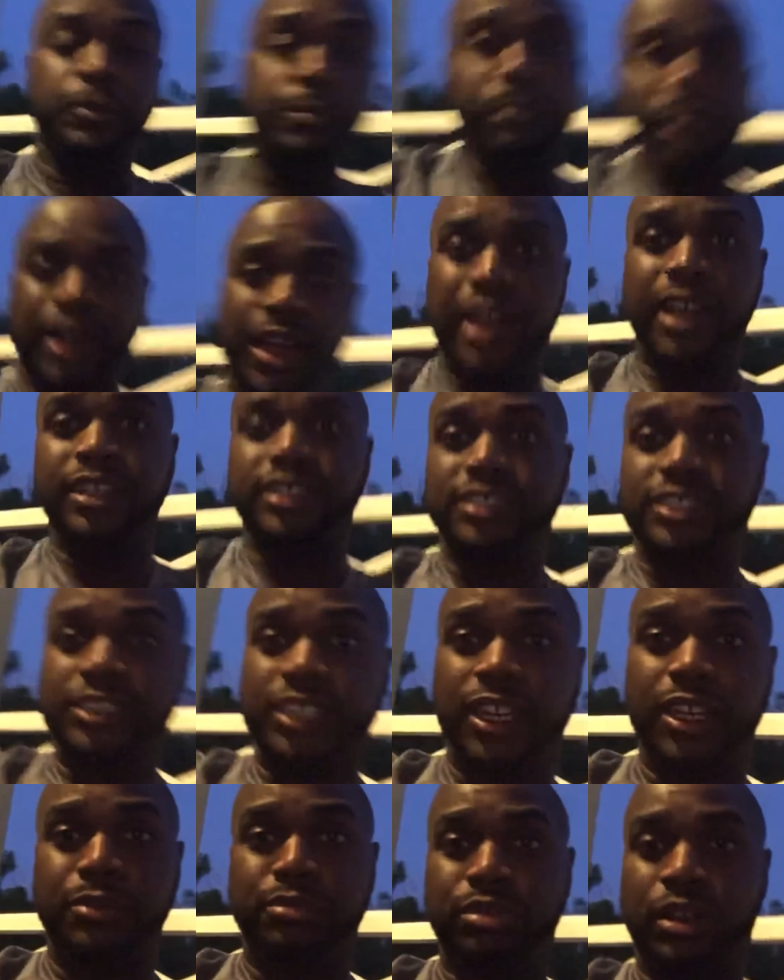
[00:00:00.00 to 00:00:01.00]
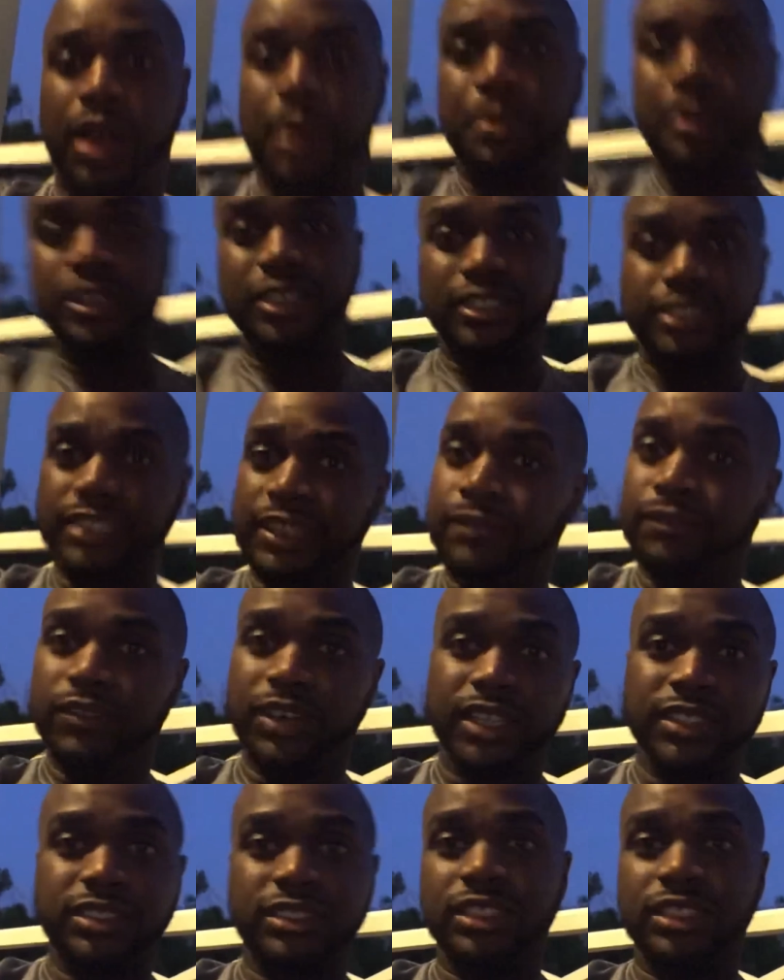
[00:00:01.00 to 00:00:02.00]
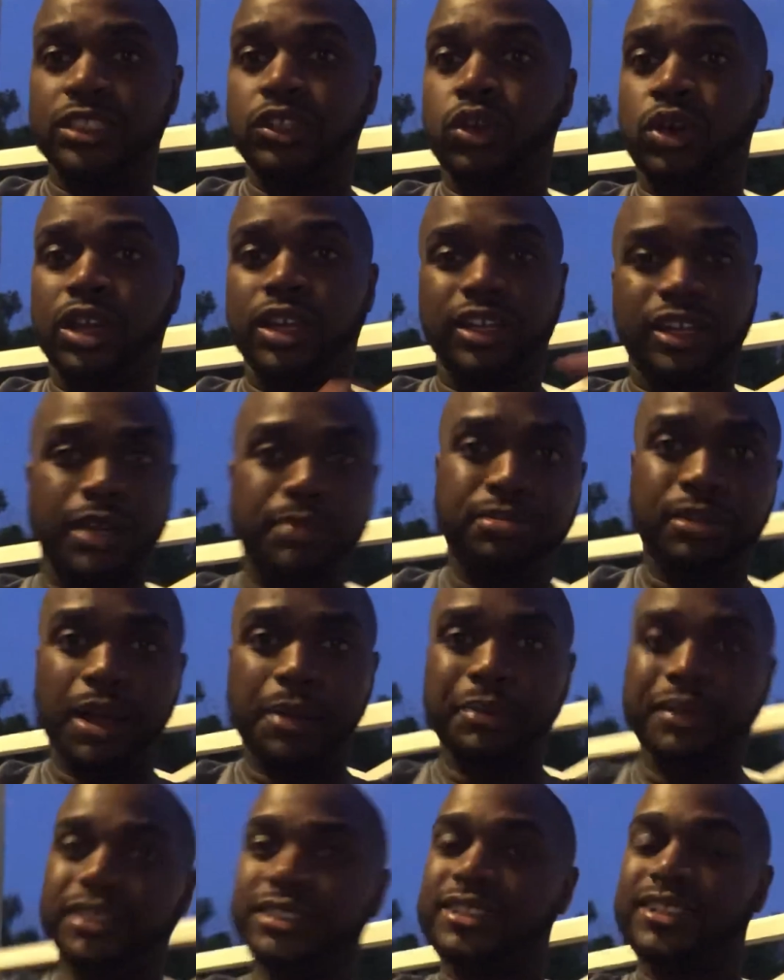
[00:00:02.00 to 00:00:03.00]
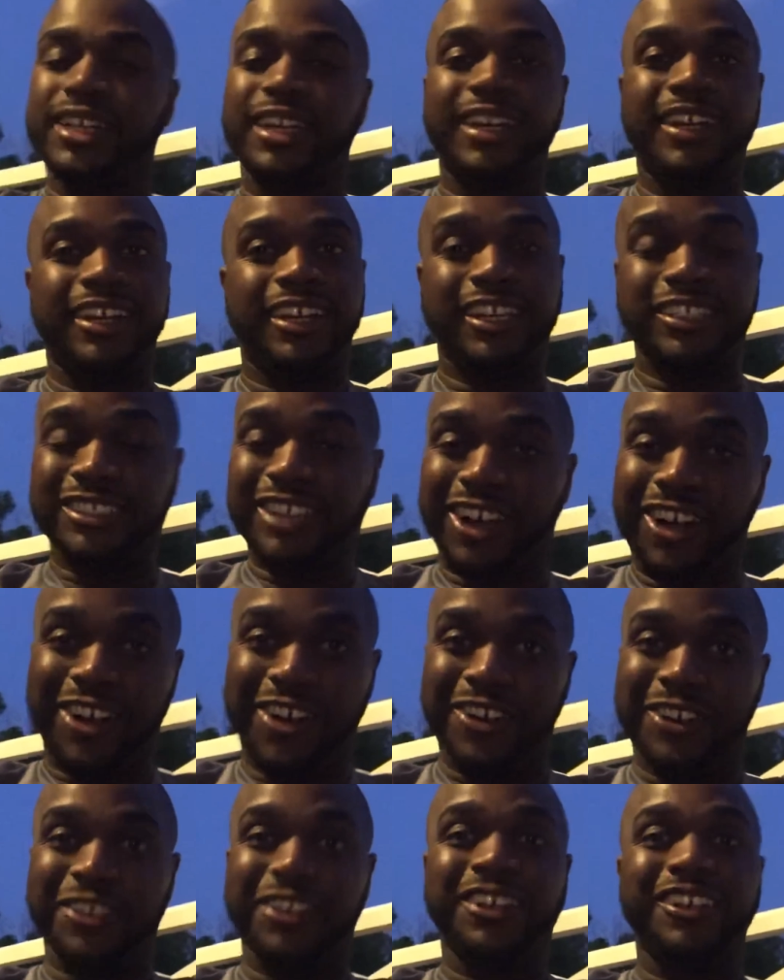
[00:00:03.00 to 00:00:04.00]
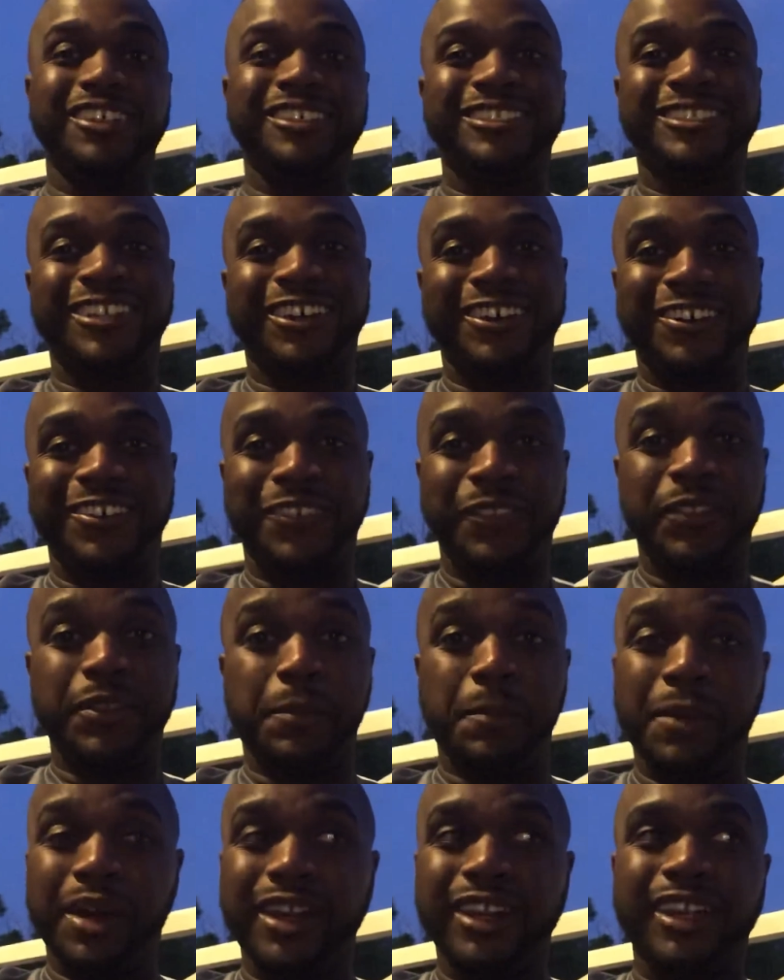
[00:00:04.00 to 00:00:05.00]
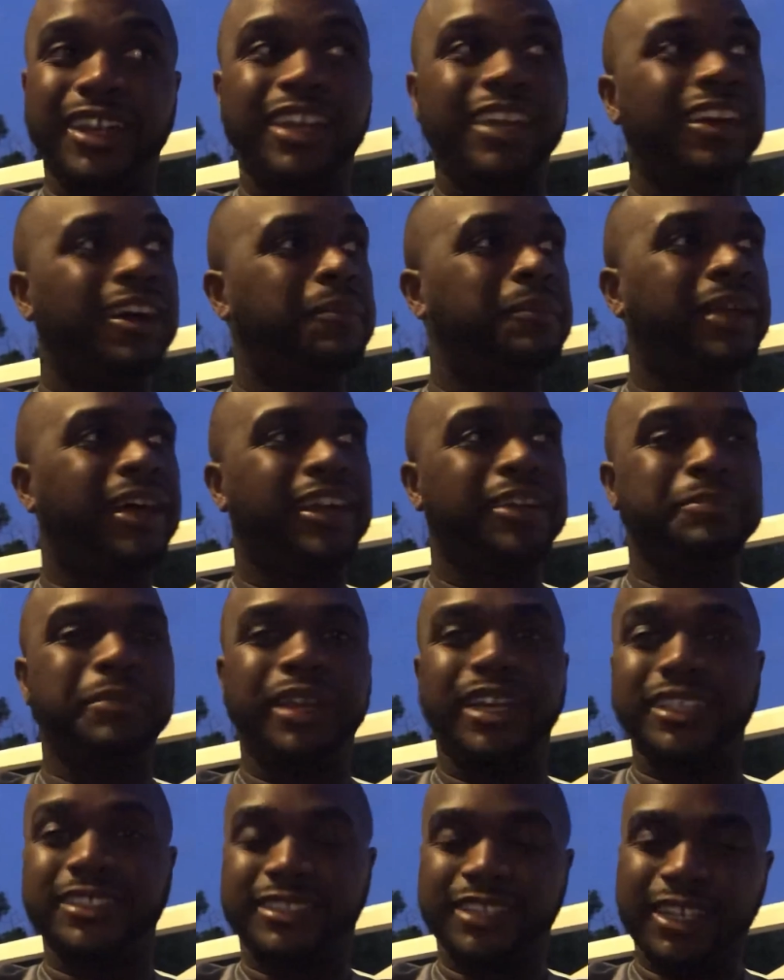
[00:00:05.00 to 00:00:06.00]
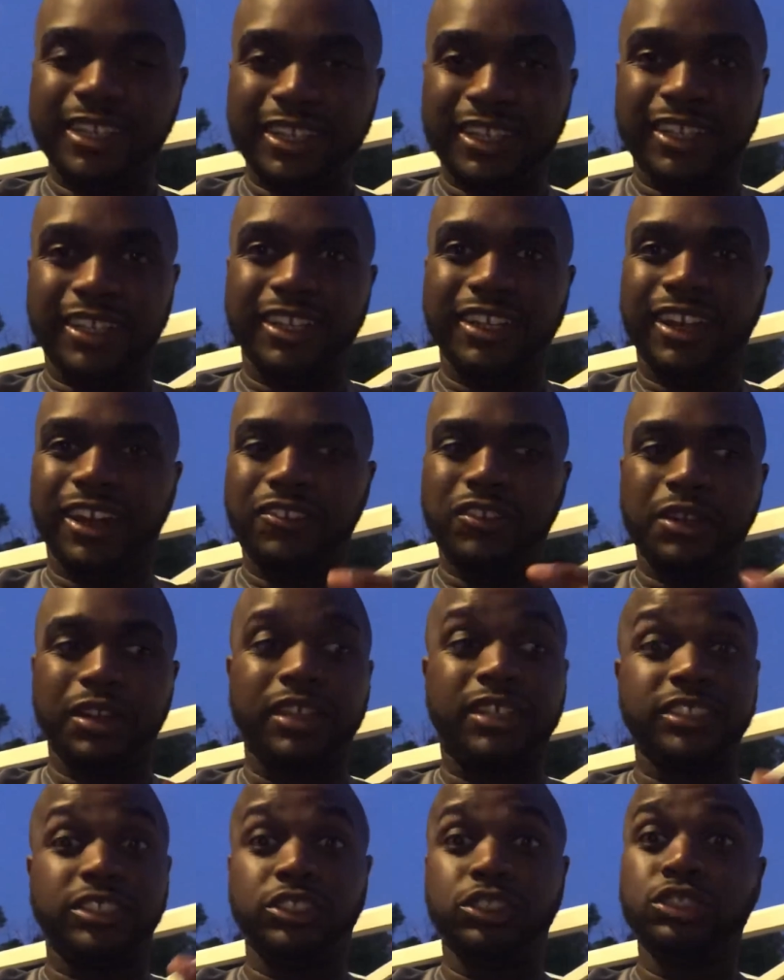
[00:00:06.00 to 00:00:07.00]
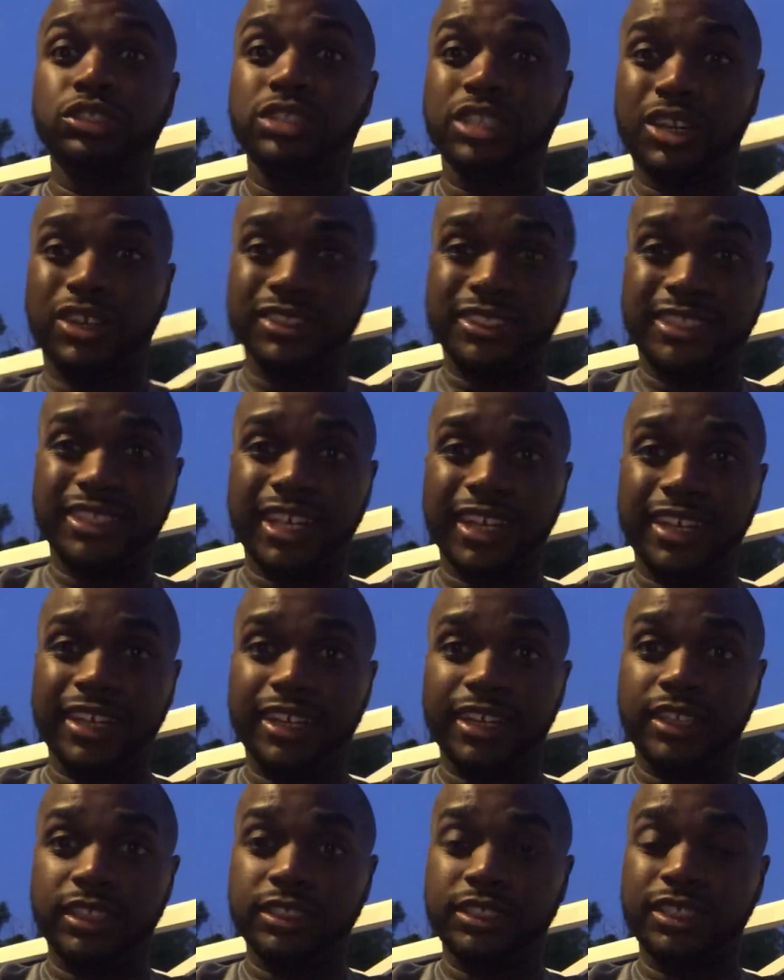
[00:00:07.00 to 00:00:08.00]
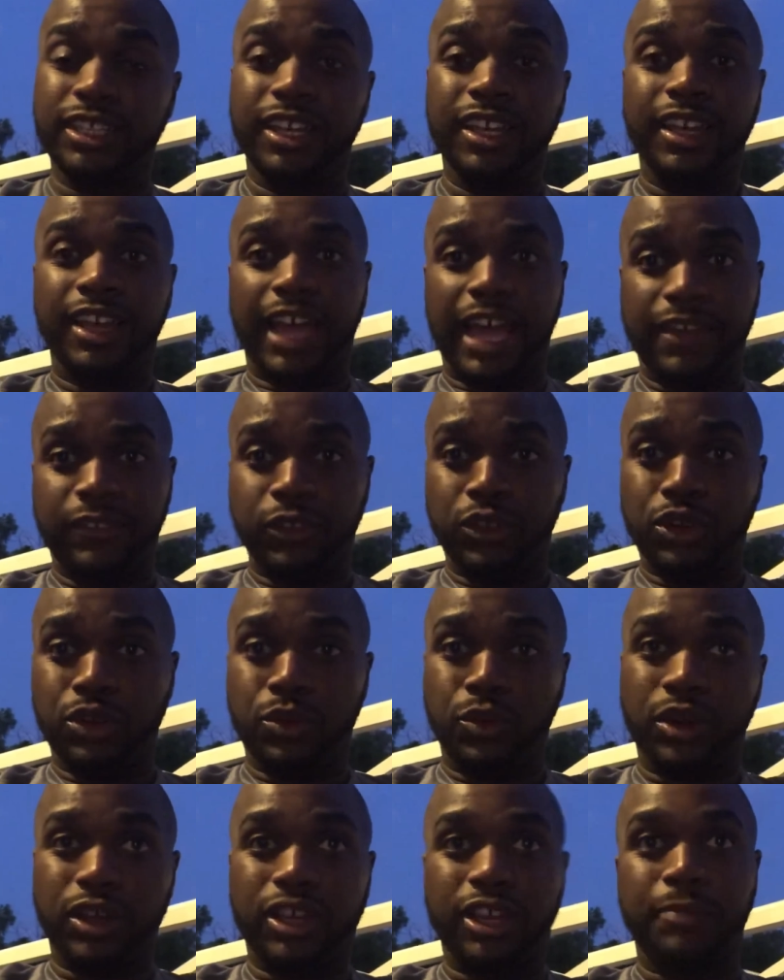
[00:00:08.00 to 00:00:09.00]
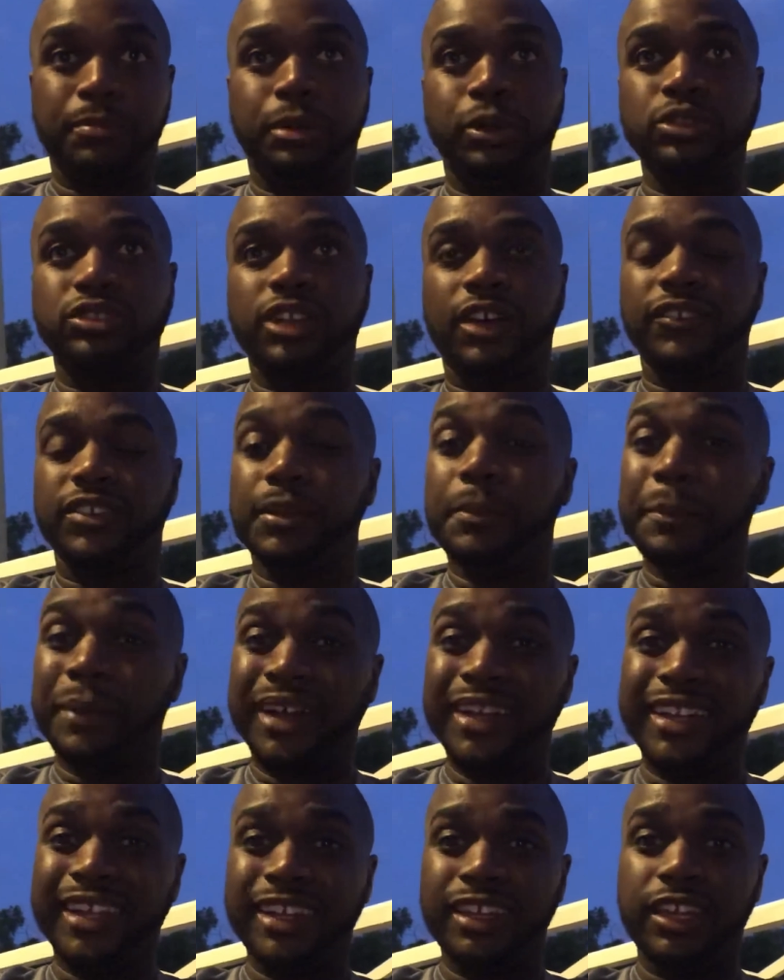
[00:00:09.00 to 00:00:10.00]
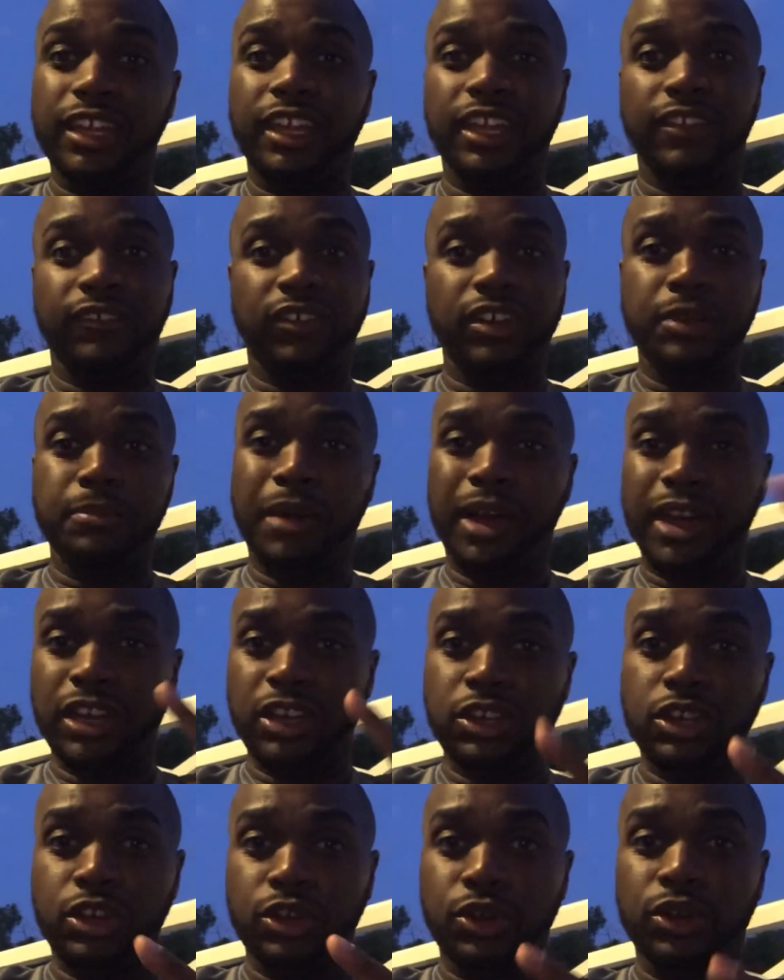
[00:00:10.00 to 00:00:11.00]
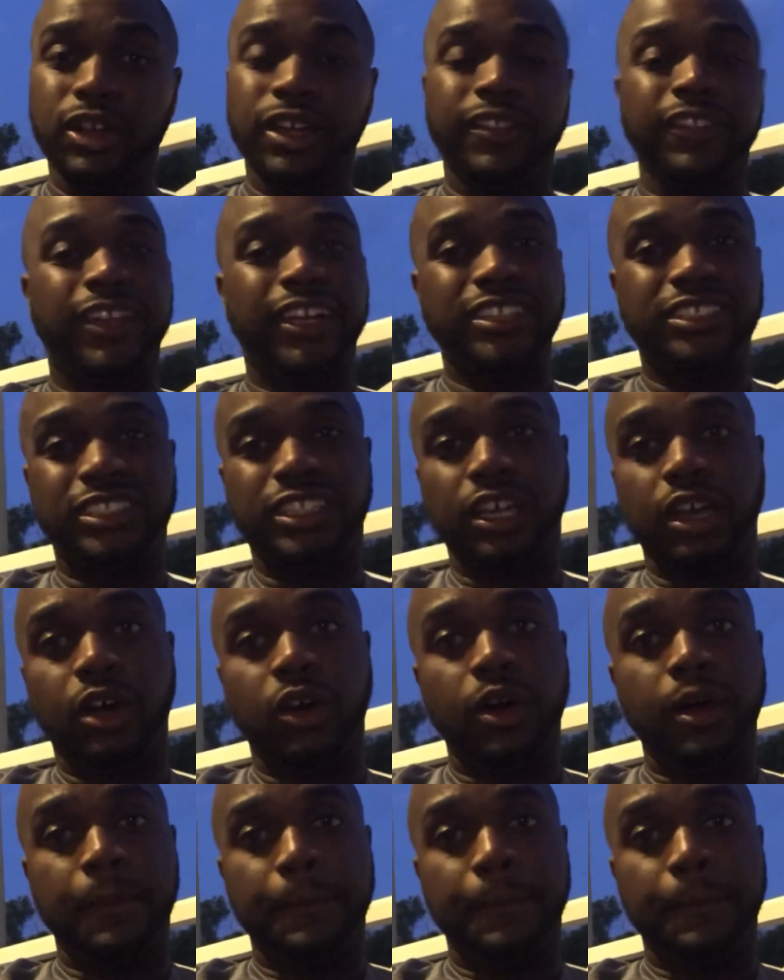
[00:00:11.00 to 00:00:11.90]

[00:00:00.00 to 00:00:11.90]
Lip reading: Buying and selling properties, investing, going to look at properties. That's all. So Monday, I'm like, man, Sunday need to hurry up, because usually on Sundays I have to go to work at the post office. And Monday, if anybody know, that's the